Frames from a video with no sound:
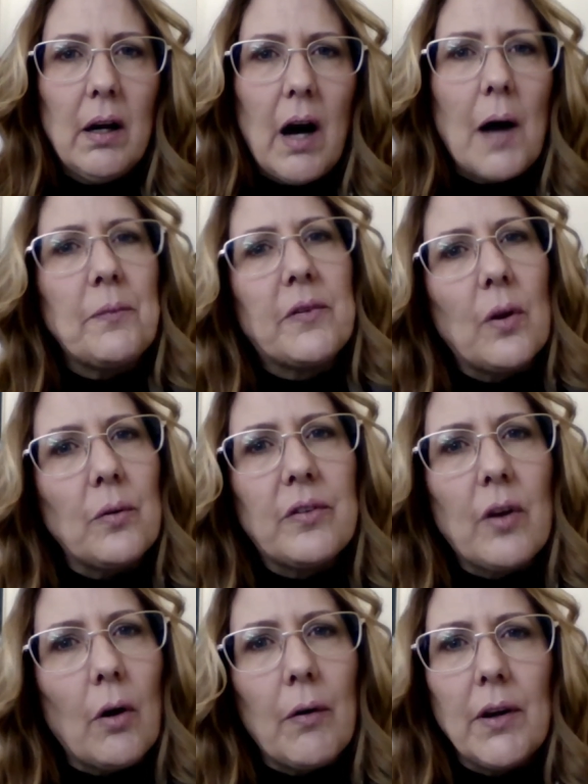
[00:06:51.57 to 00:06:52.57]
I'm so
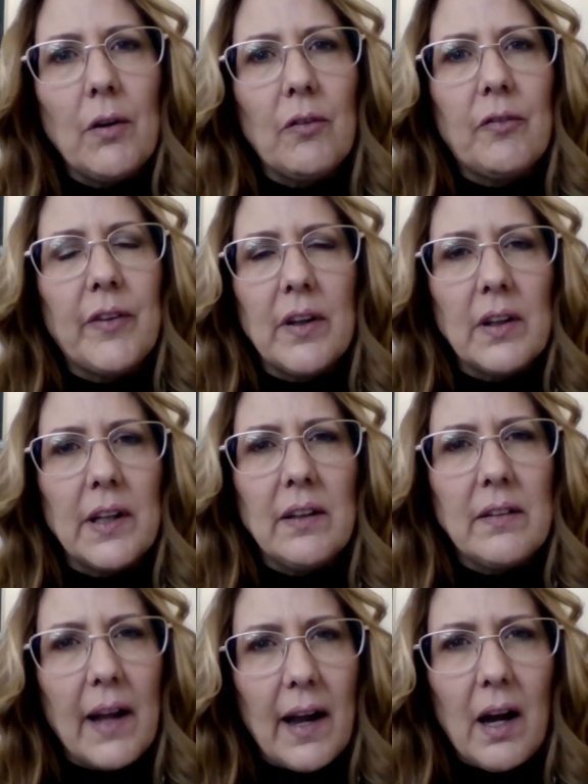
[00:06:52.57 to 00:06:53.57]
sorry you're
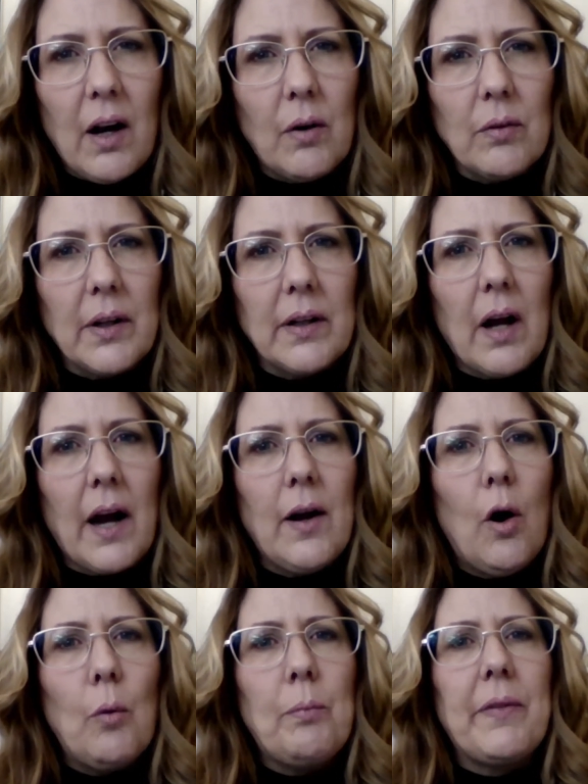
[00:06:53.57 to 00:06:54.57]
feeling down, and I
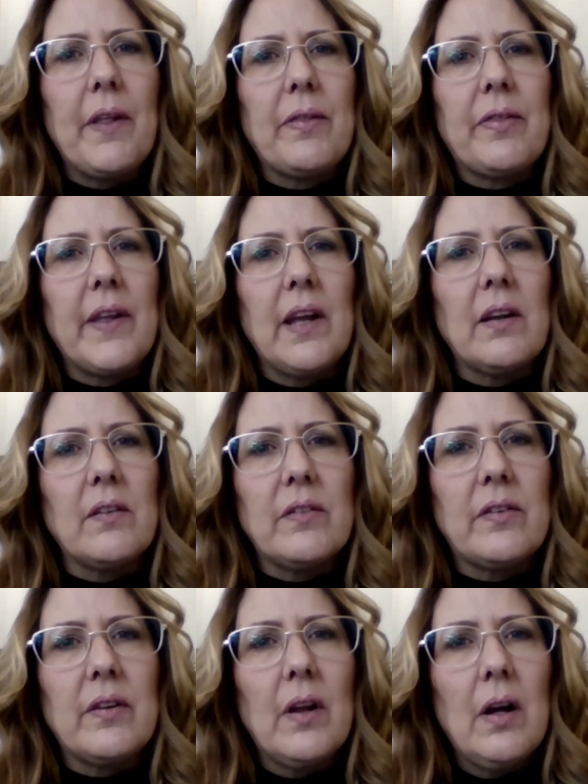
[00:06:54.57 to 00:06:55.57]
hope that
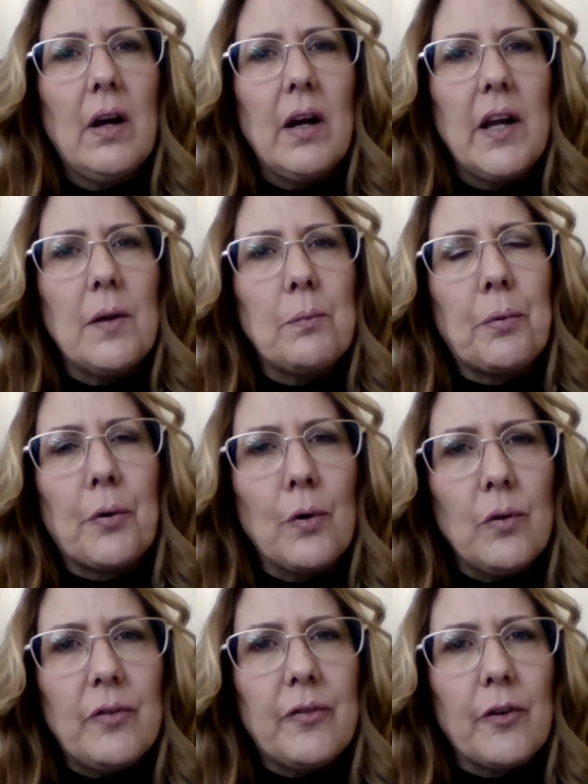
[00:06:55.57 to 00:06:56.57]
things
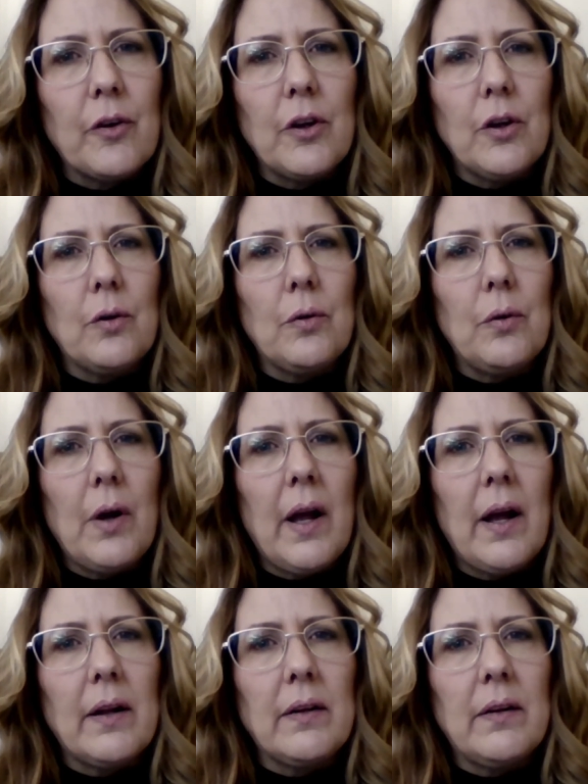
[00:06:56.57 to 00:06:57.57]
improve for you.
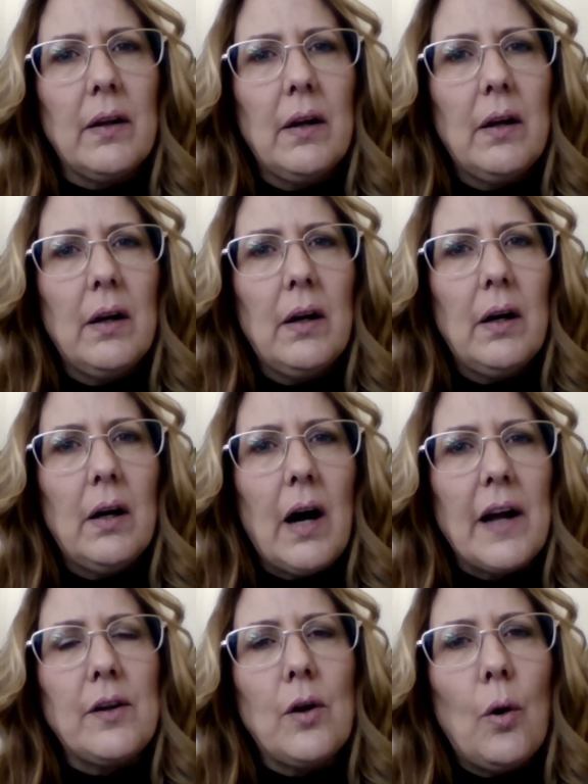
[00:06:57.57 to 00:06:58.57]
And
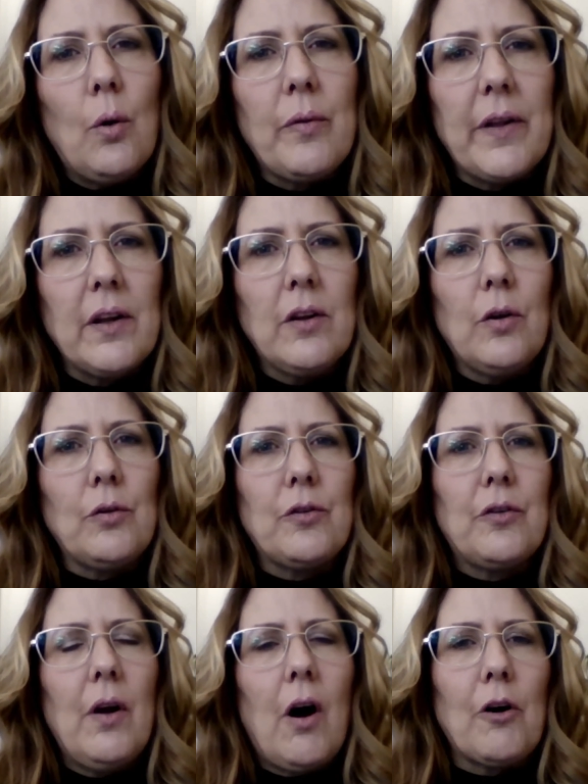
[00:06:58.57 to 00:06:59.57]
I know that you're
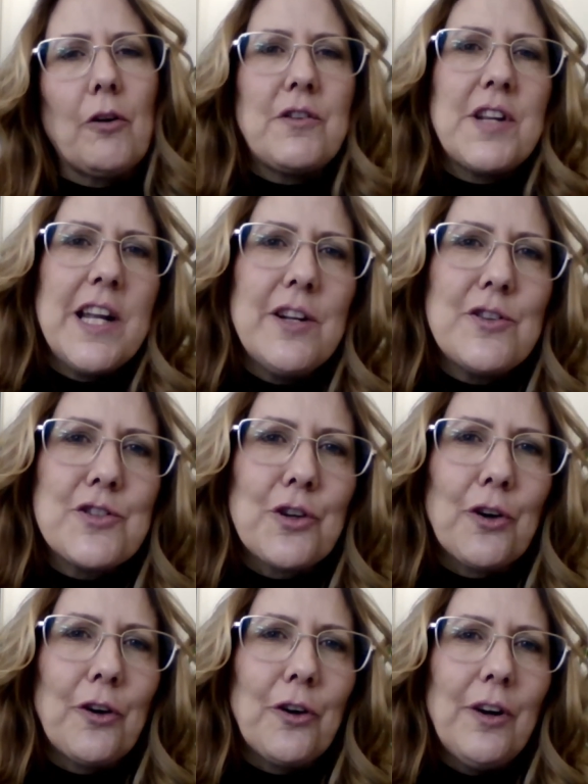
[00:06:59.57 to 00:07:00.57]
our
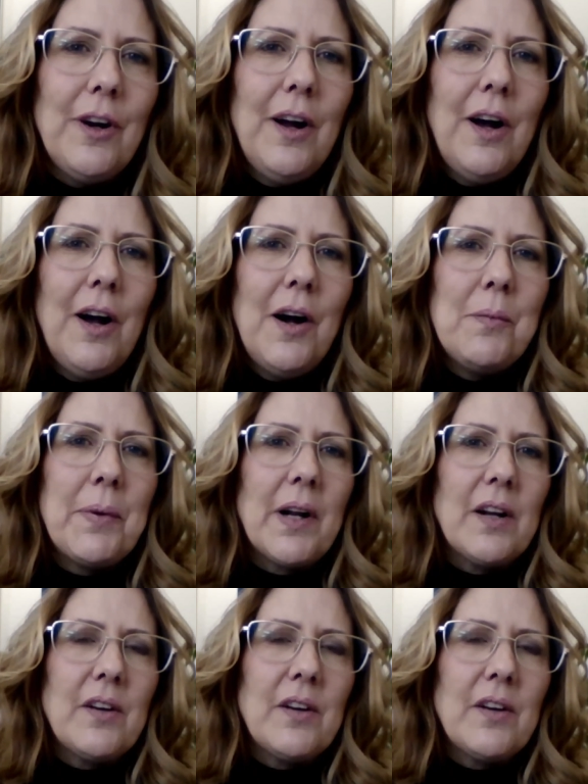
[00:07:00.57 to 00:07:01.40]
teacher, but